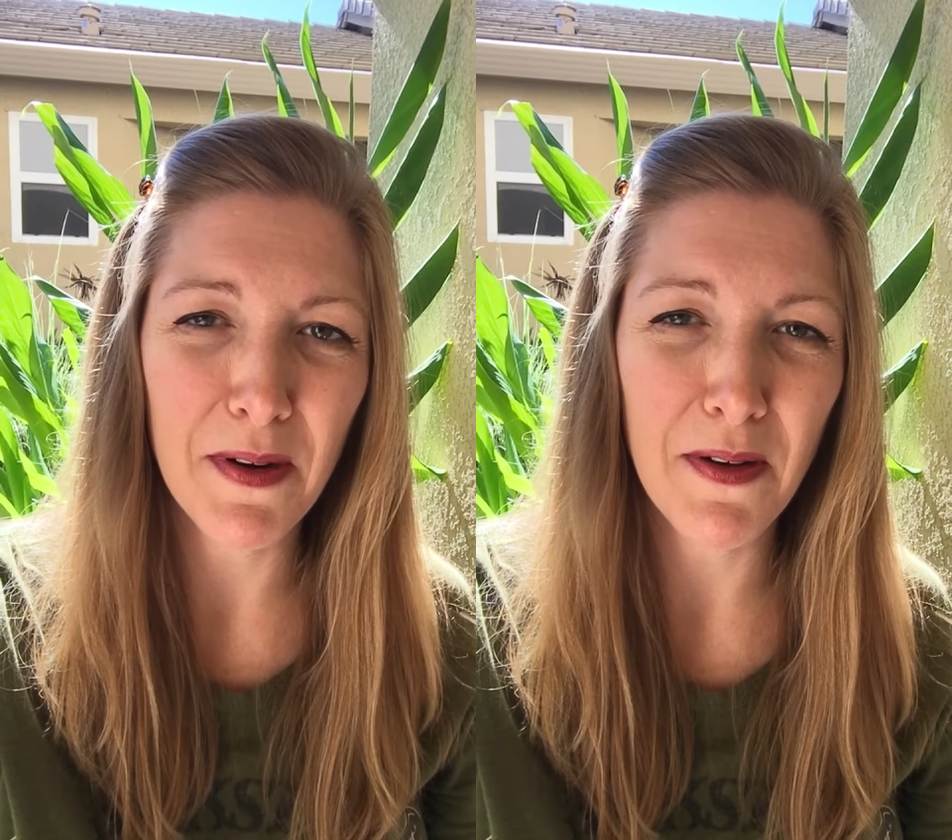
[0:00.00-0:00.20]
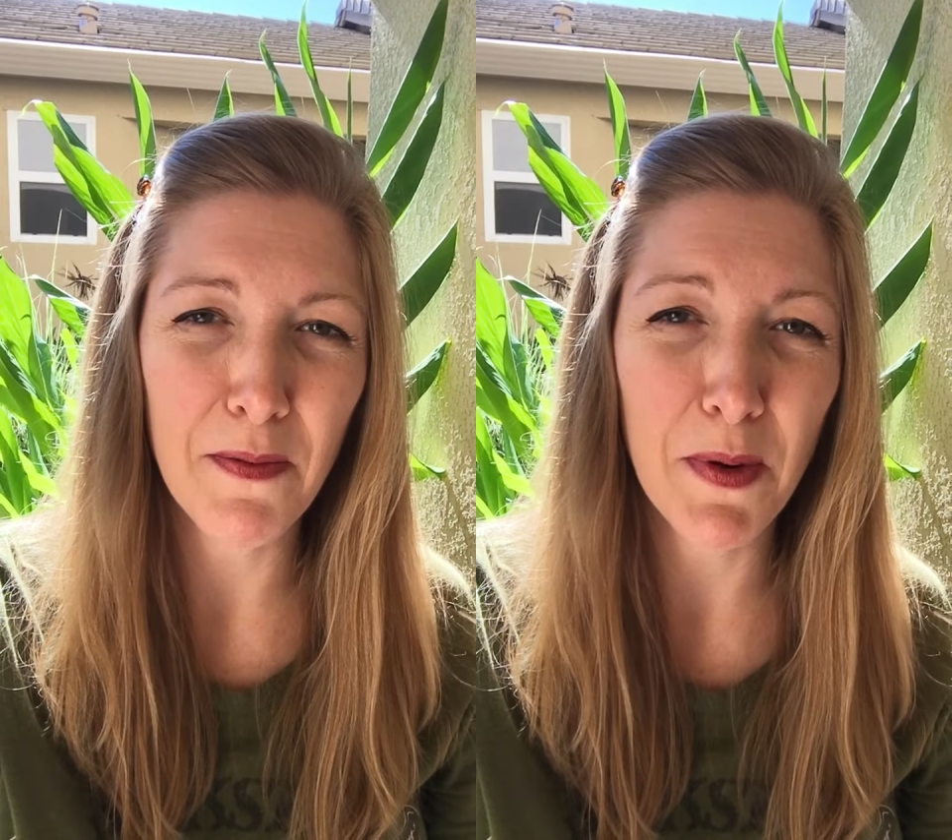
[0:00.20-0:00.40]

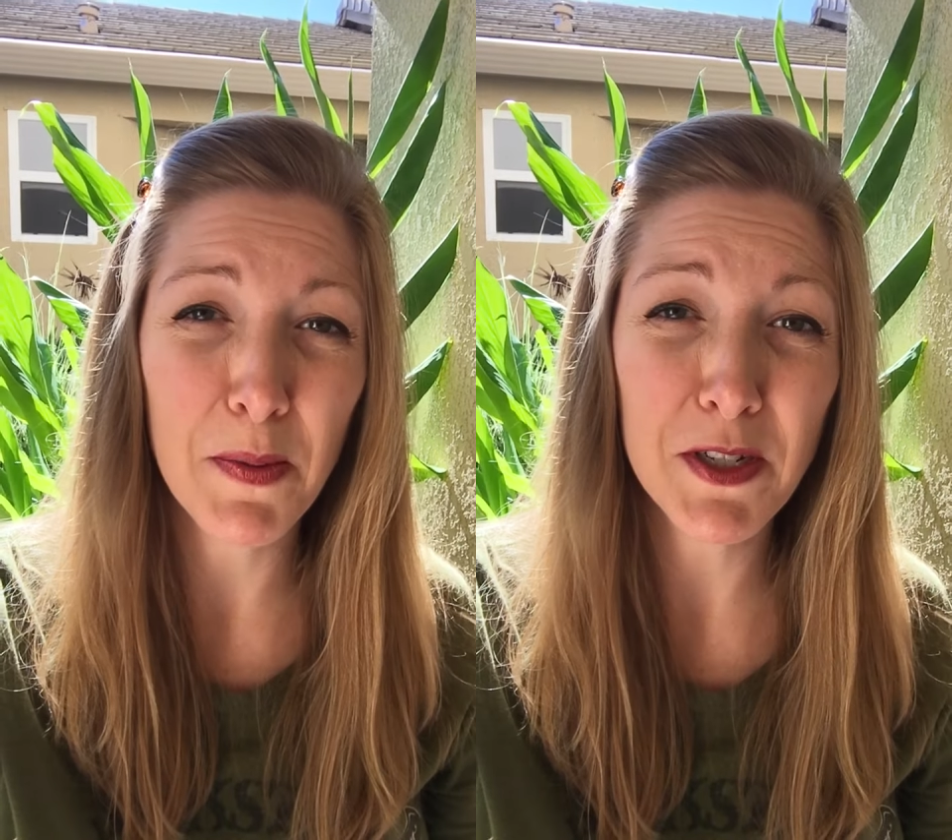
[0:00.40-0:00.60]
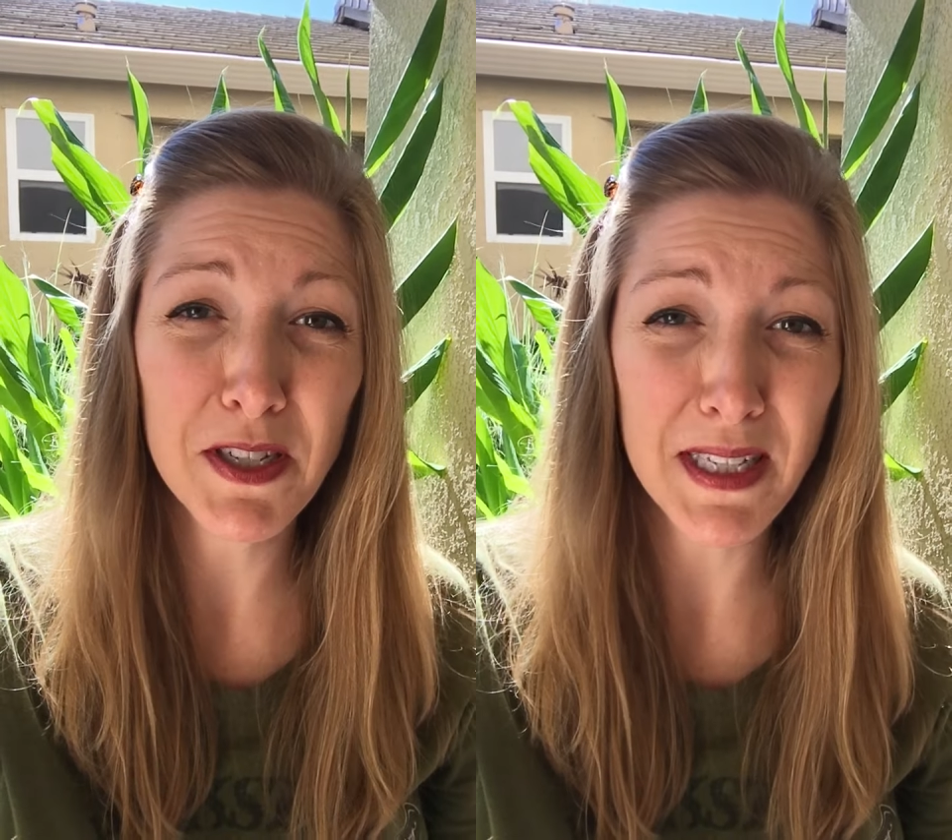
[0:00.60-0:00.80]
of what
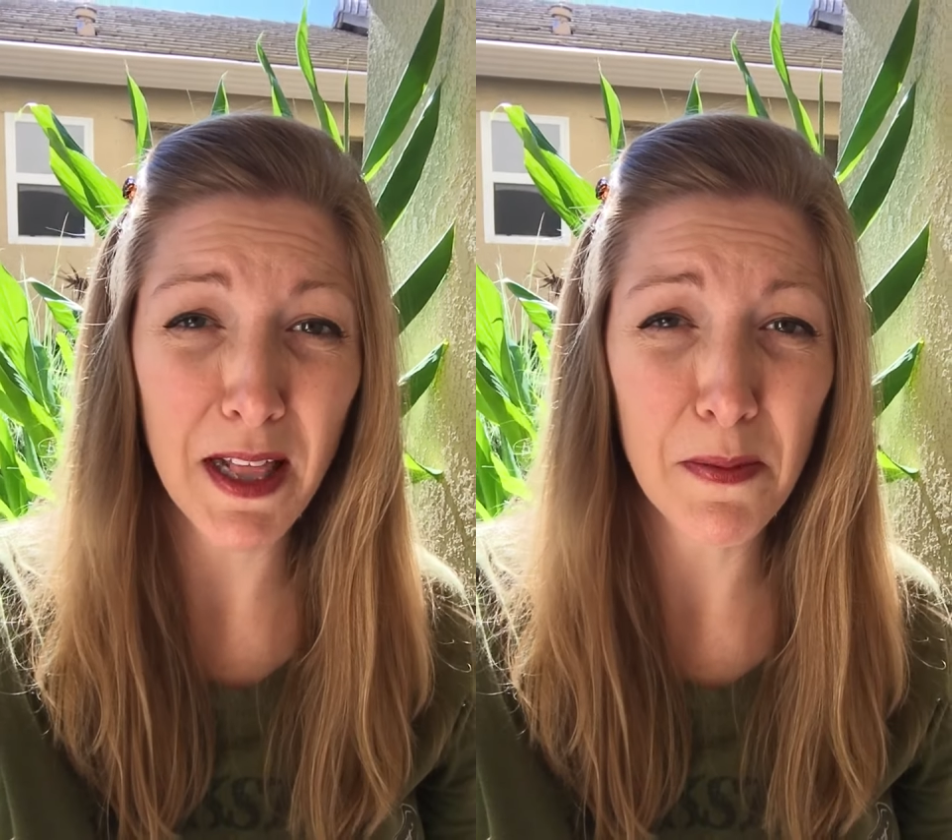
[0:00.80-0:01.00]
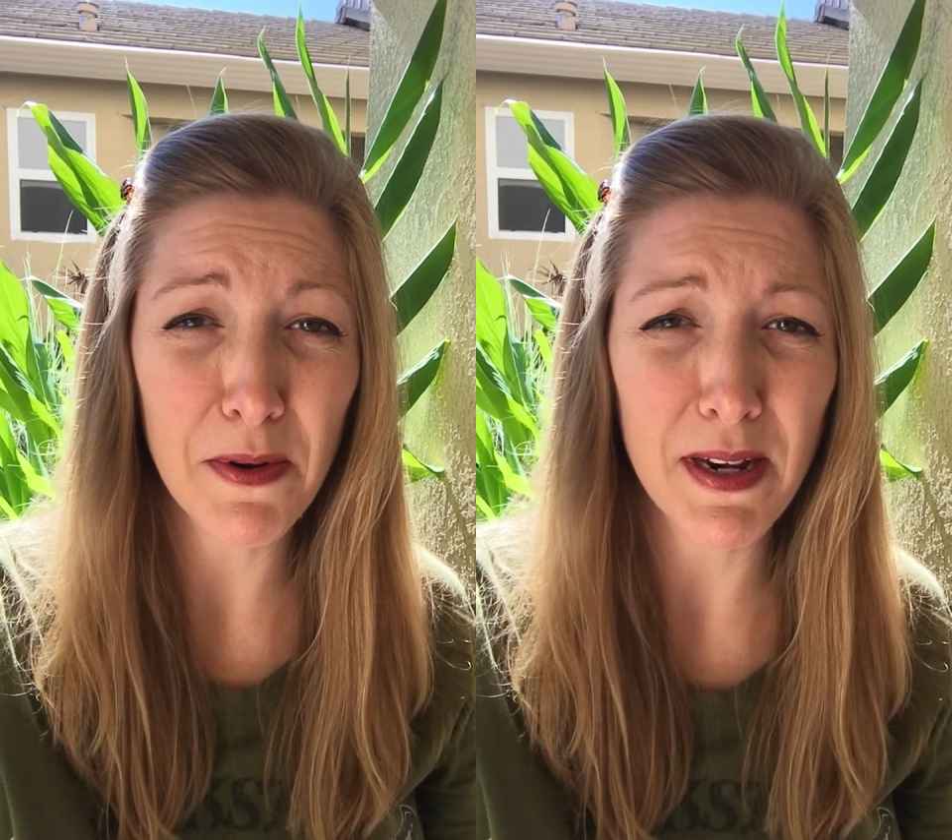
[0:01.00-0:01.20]
we just
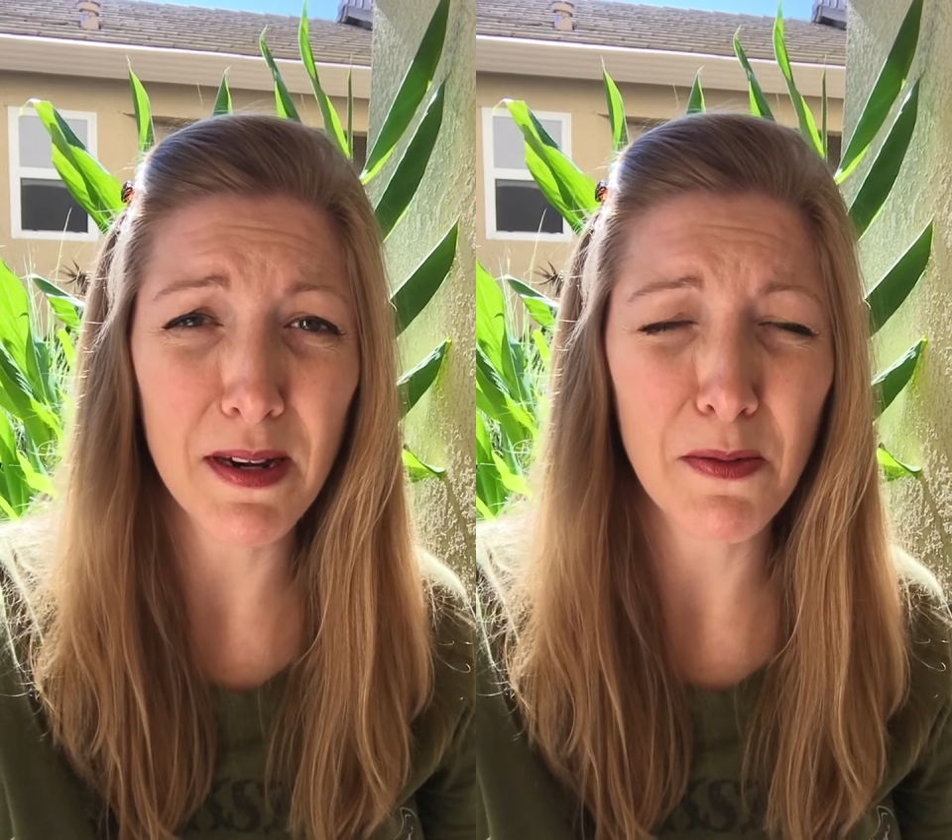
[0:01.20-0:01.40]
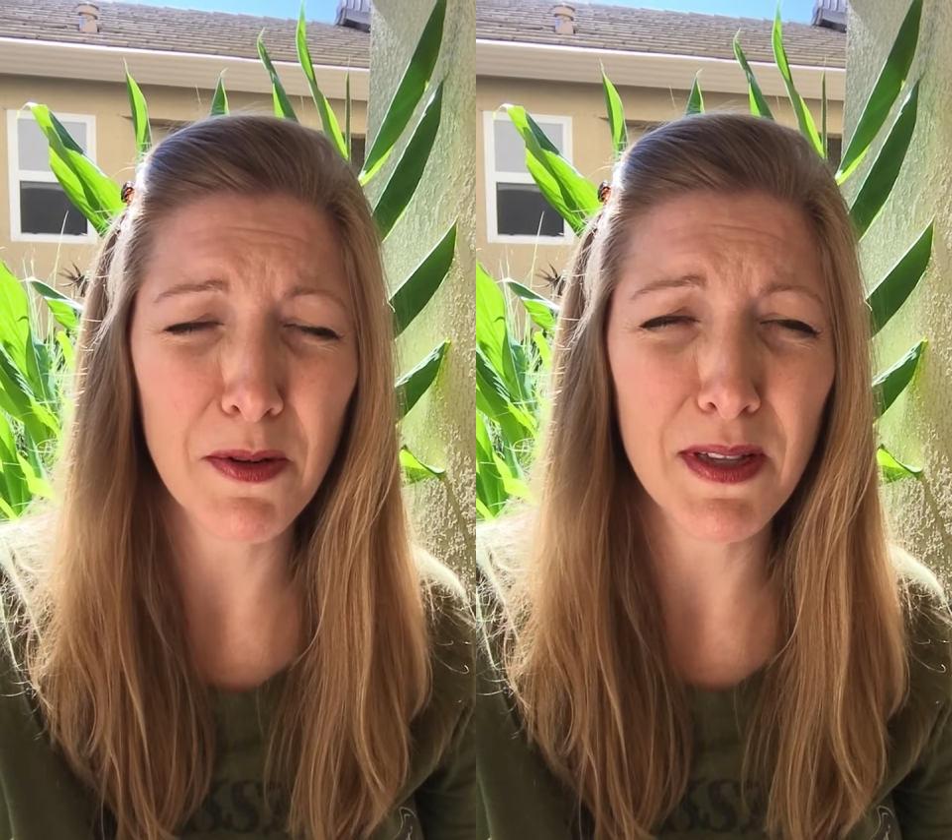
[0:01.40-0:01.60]

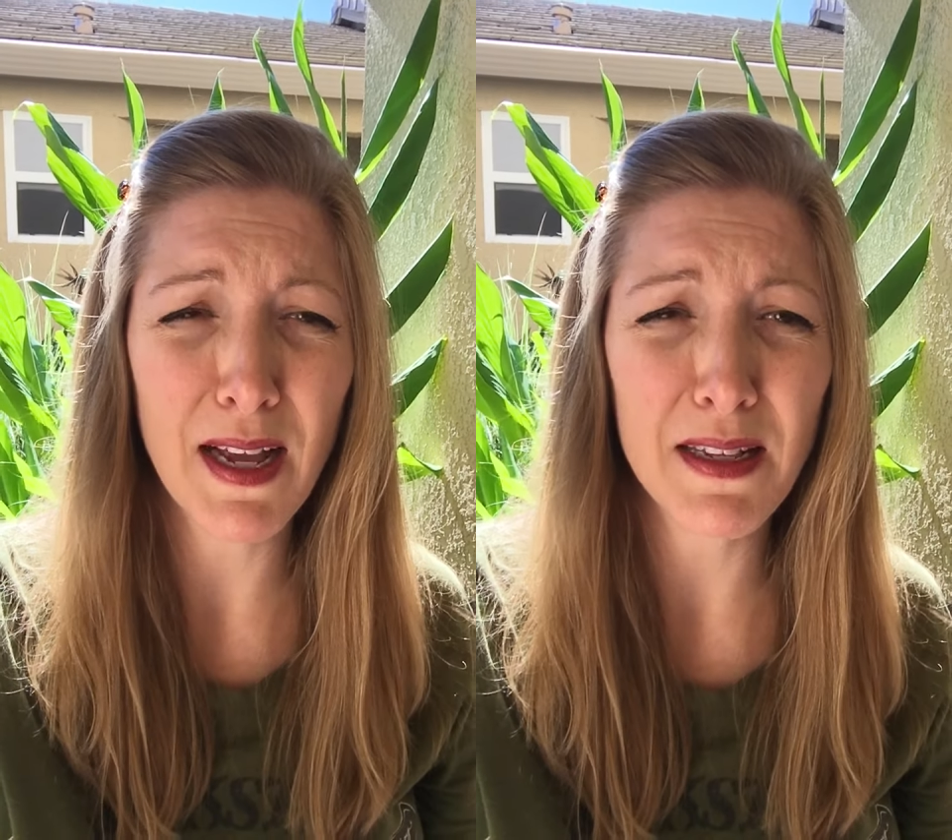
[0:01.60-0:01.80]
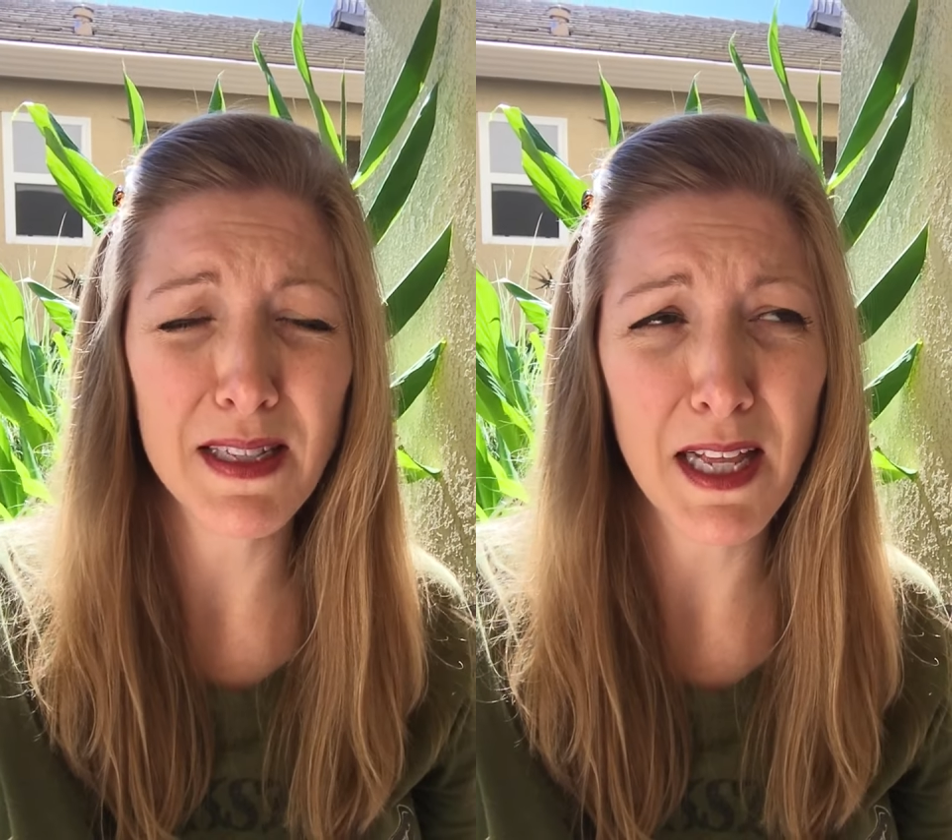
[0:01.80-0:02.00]
celebrated, well,
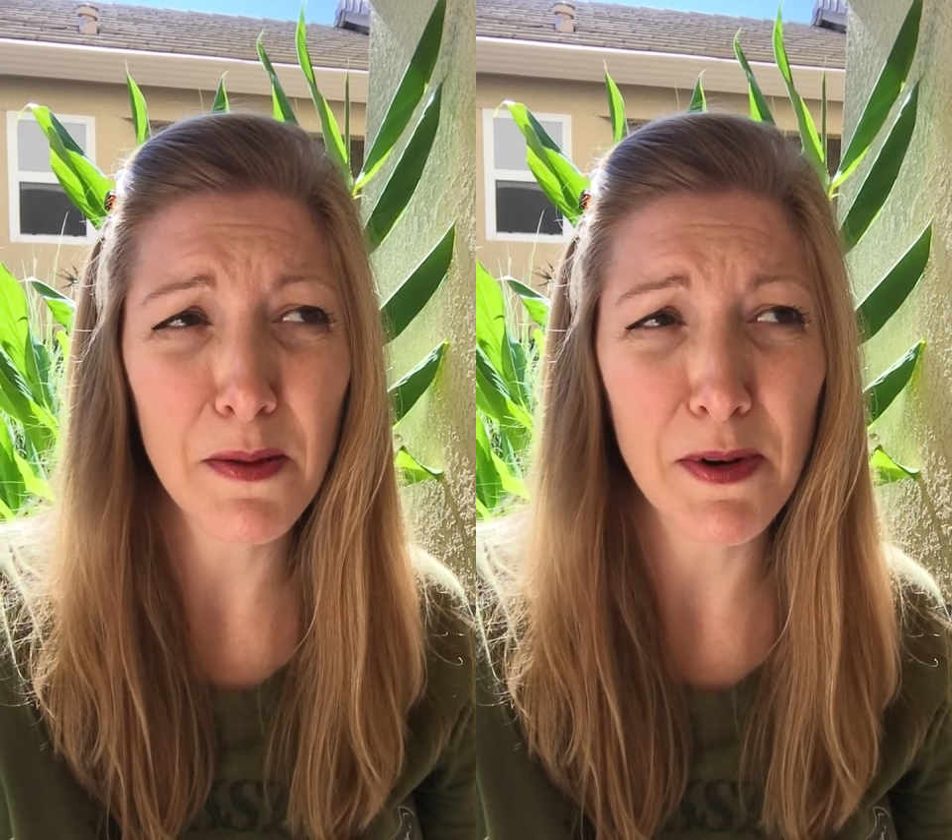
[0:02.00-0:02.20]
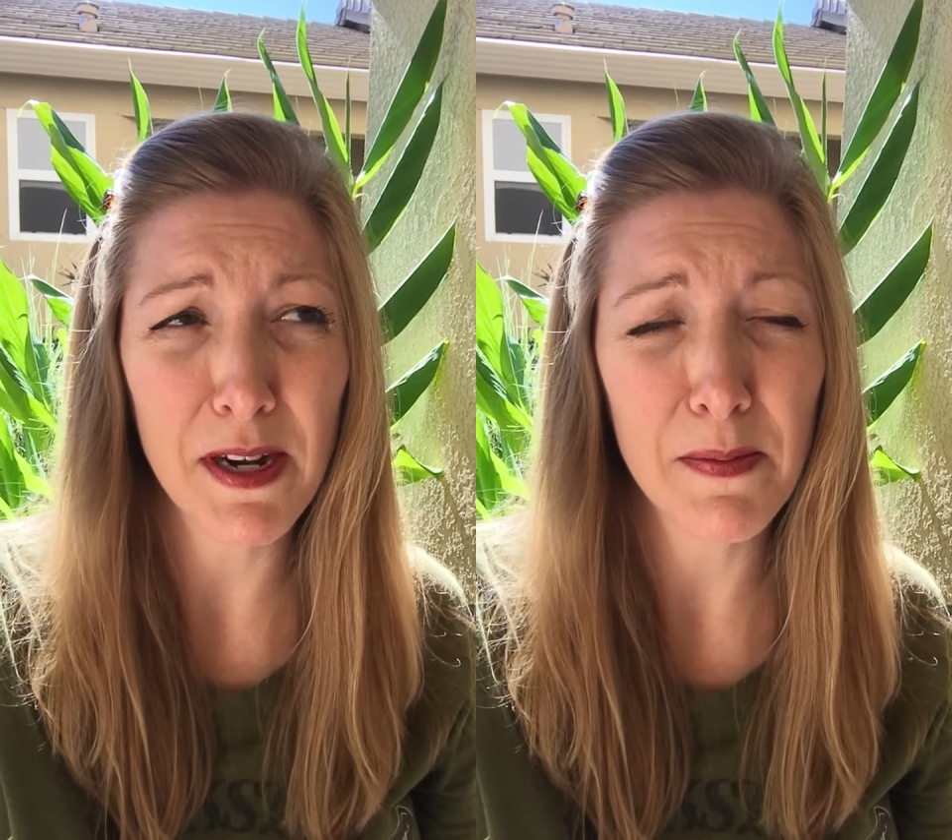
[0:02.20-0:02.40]
not
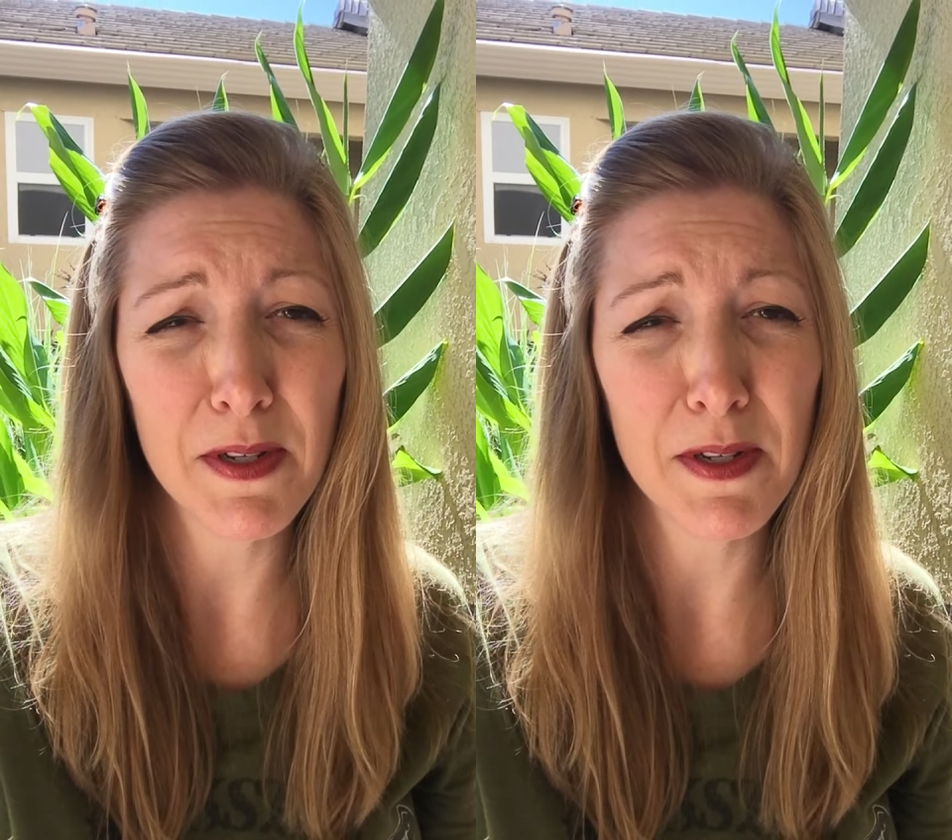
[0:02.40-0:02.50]
celebrated,